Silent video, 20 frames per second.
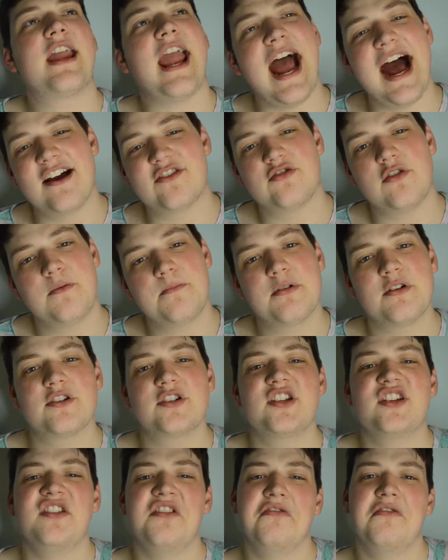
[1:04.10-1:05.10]
casual
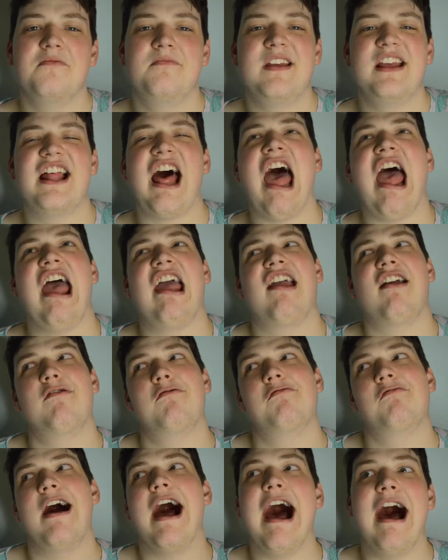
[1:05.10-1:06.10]
person, you'd be like,
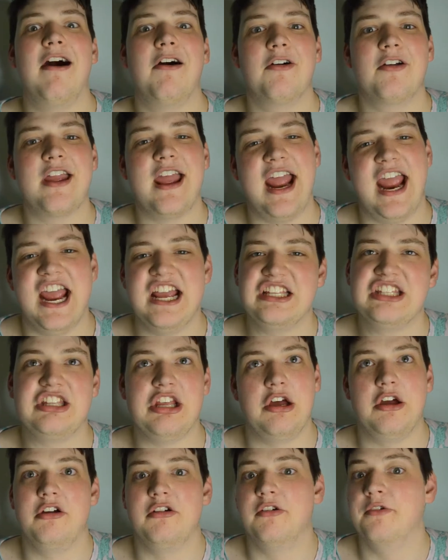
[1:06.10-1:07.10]
wow, okay,
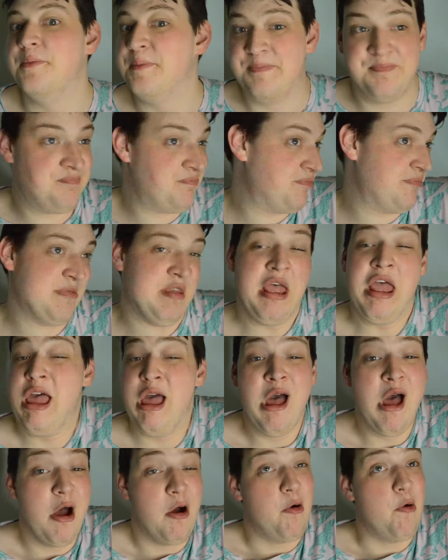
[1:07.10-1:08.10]
so
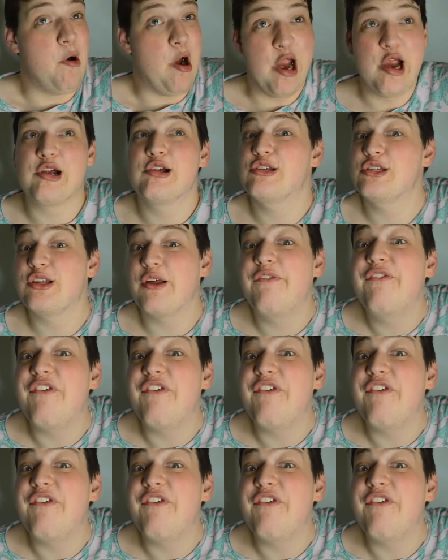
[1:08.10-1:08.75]
where's the